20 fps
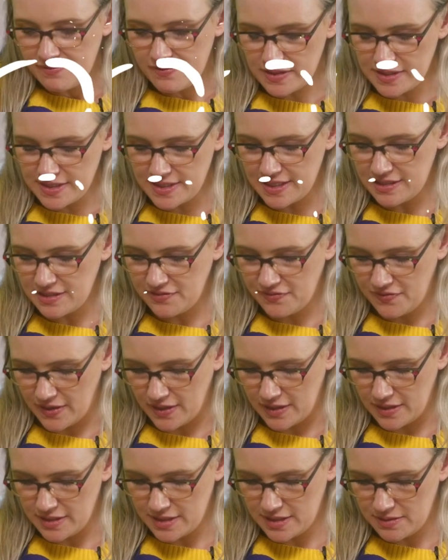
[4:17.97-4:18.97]
First things
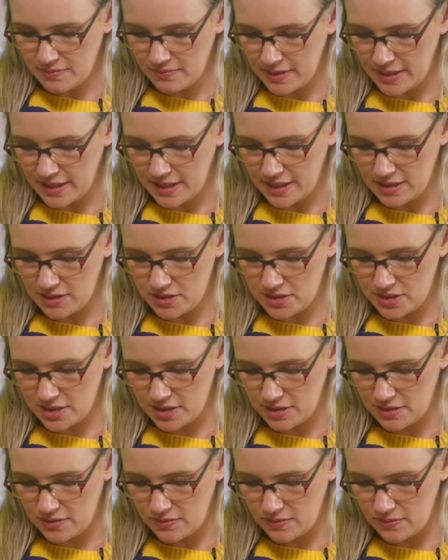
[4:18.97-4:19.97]
first, we need
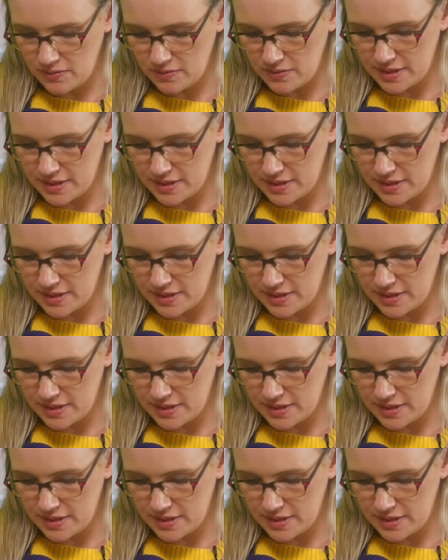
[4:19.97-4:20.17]
to